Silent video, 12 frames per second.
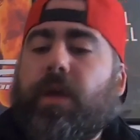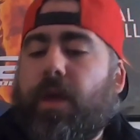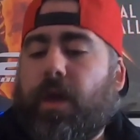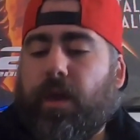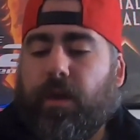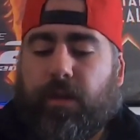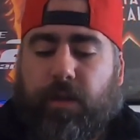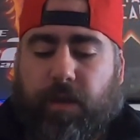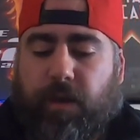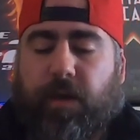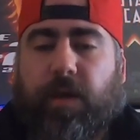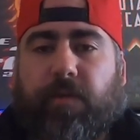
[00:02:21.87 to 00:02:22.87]
And
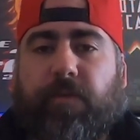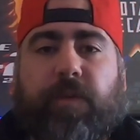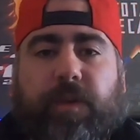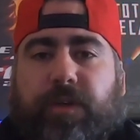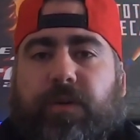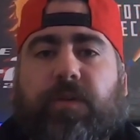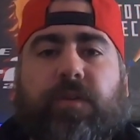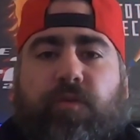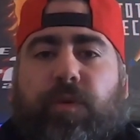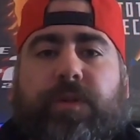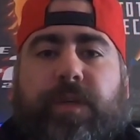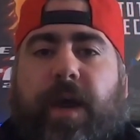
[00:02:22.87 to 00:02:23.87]
it featured the
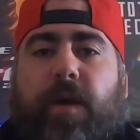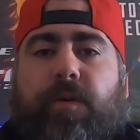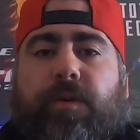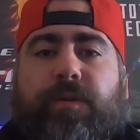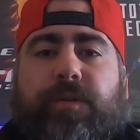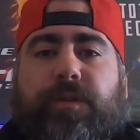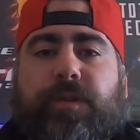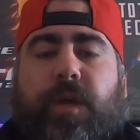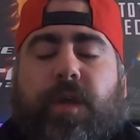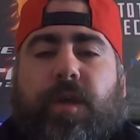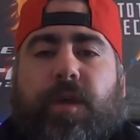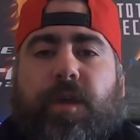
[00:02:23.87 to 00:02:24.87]
Twin Towers
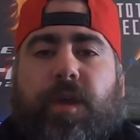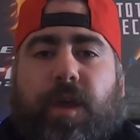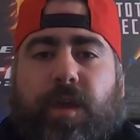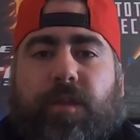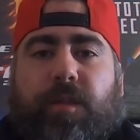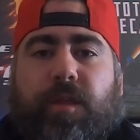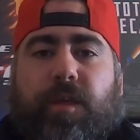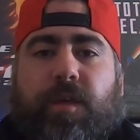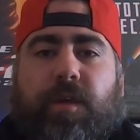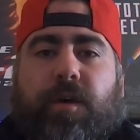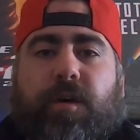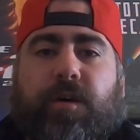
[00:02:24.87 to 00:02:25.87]
in
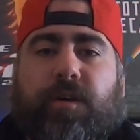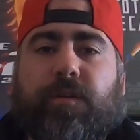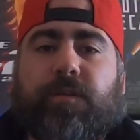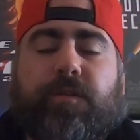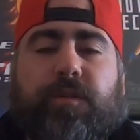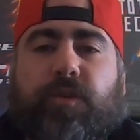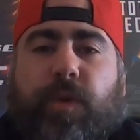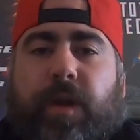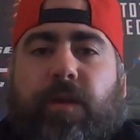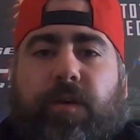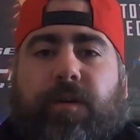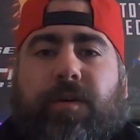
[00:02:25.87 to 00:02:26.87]
the
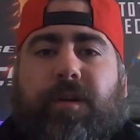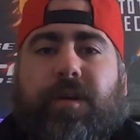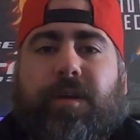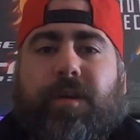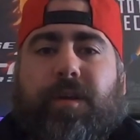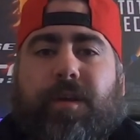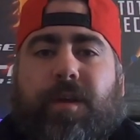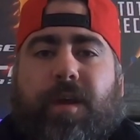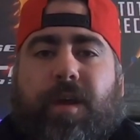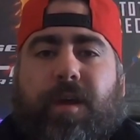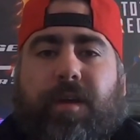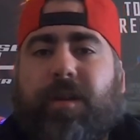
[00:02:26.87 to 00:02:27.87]
trailer,
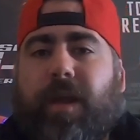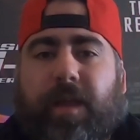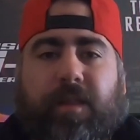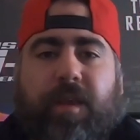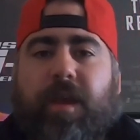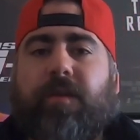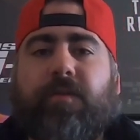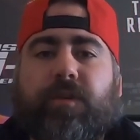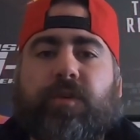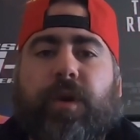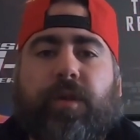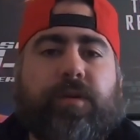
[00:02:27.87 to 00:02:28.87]
and at the end of the
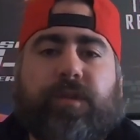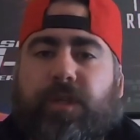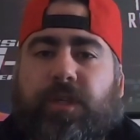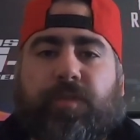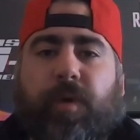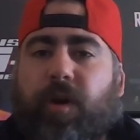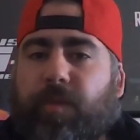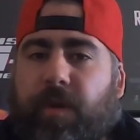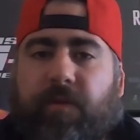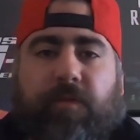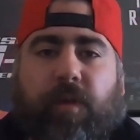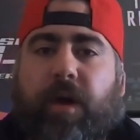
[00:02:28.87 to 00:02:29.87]
trailer you see
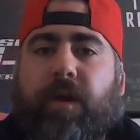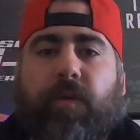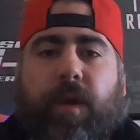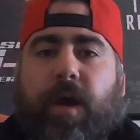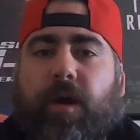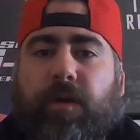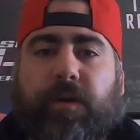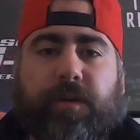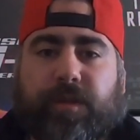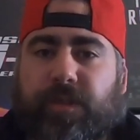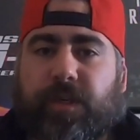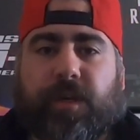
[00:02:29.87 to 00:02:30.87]
Spider-Man flying around
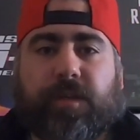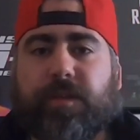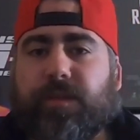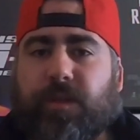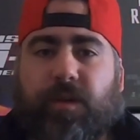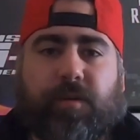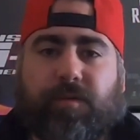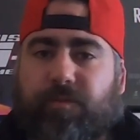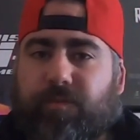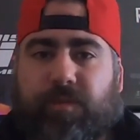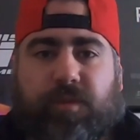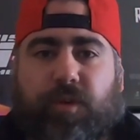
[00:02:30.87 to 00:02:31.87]
and it says, you know,
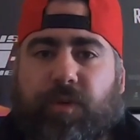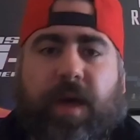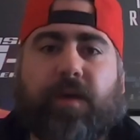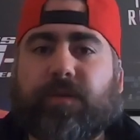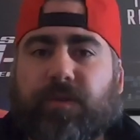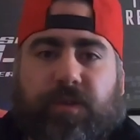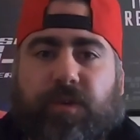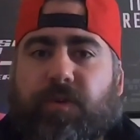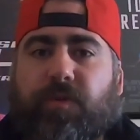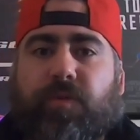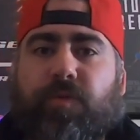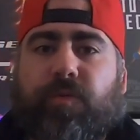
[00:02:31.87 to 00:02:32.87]

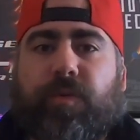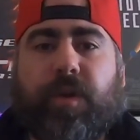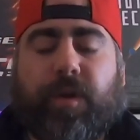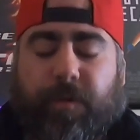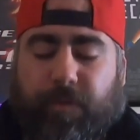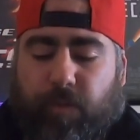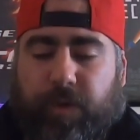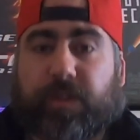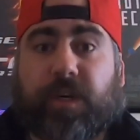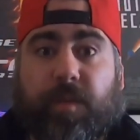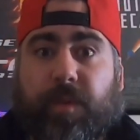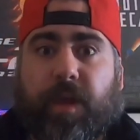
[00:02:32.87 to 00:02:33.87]
2002, you know, when
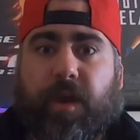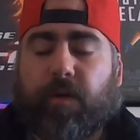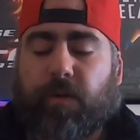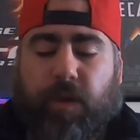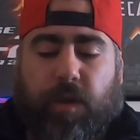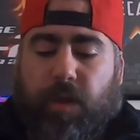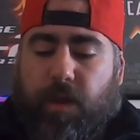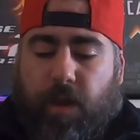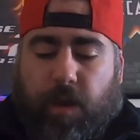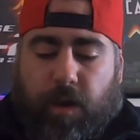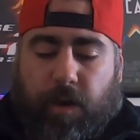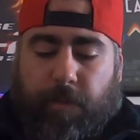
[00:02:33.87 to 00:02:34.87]
it's coming out.
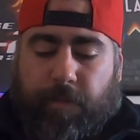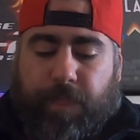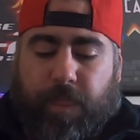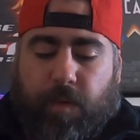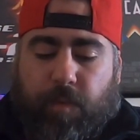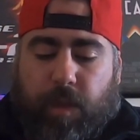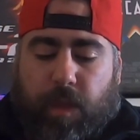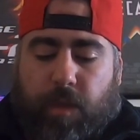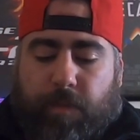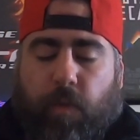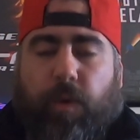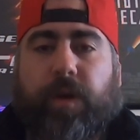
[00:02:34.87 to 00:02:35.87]

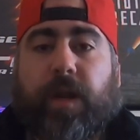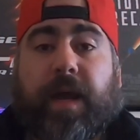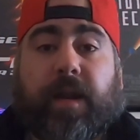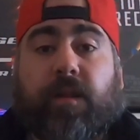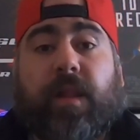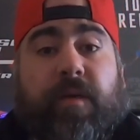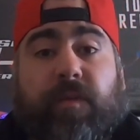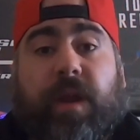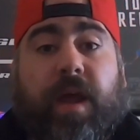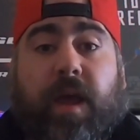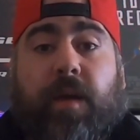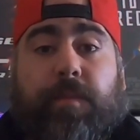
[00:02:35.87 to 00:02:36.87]
But when 9/11
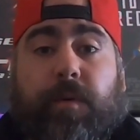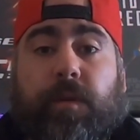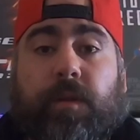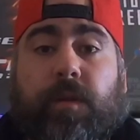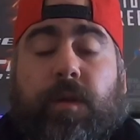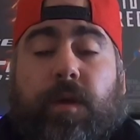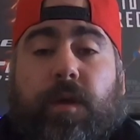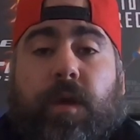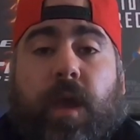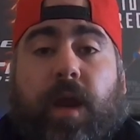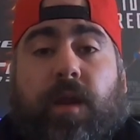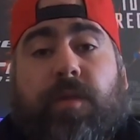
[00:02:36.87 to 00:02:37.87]
happened,
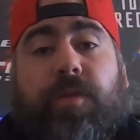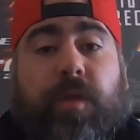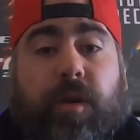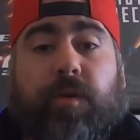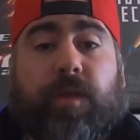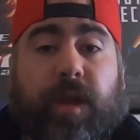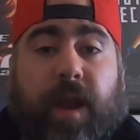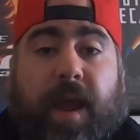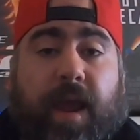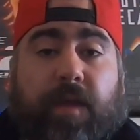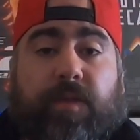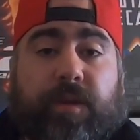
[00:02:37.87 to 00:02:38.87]
any theater that
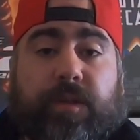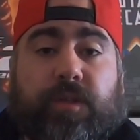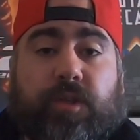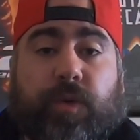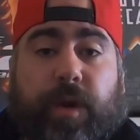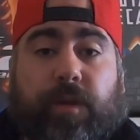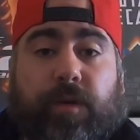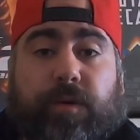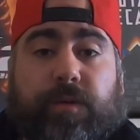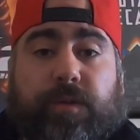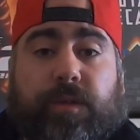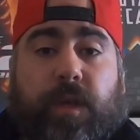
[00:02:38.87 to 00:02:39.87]
had these
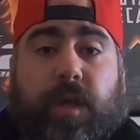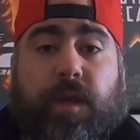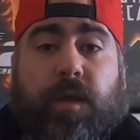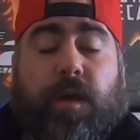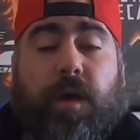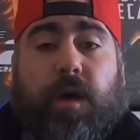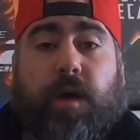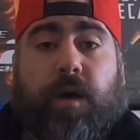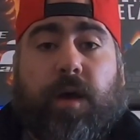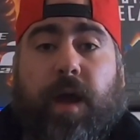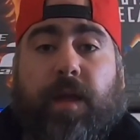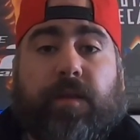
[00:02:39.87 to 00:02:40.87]
trailers
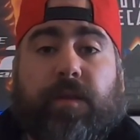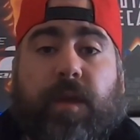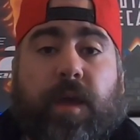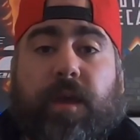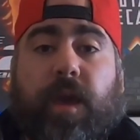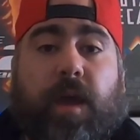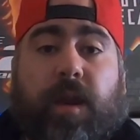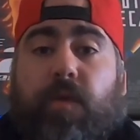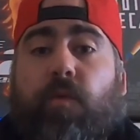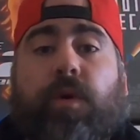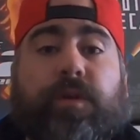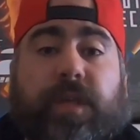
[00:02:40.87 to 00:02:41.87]
had to take any
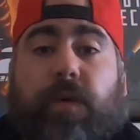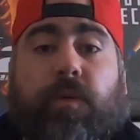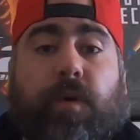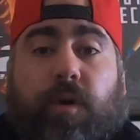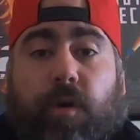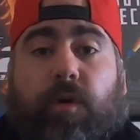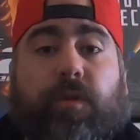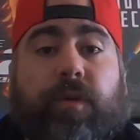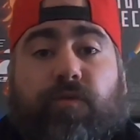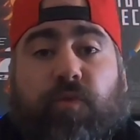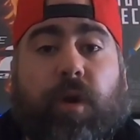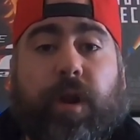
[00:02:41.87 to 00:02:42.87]
ones that were currently
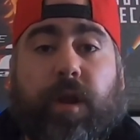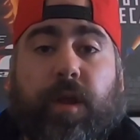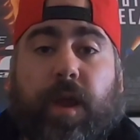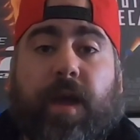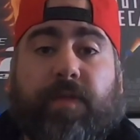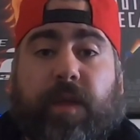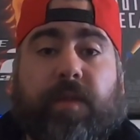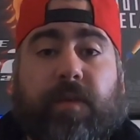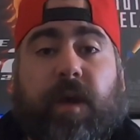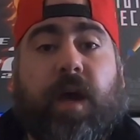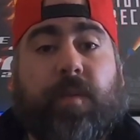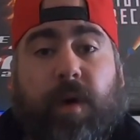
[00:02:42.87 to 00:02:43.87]
running at that
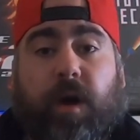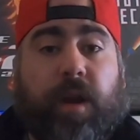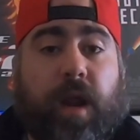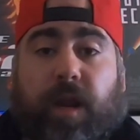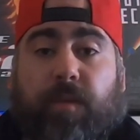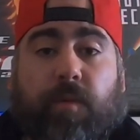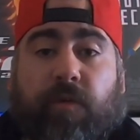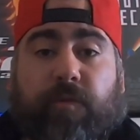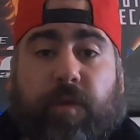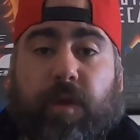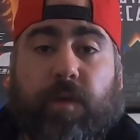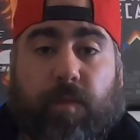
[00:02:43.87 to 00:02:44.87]
time on any
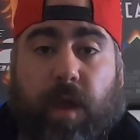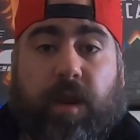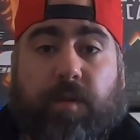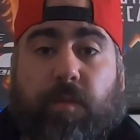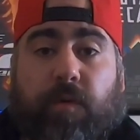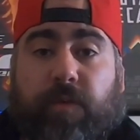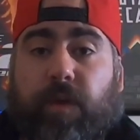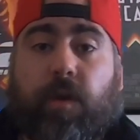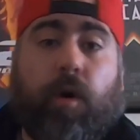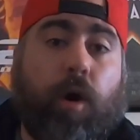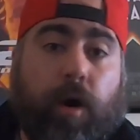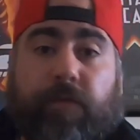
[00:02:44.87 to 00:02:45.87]
movie
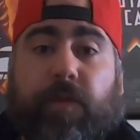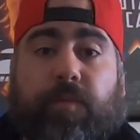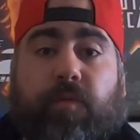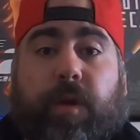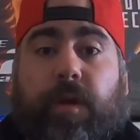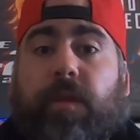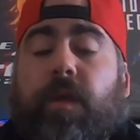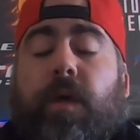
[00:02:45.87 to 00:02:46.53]
off the print,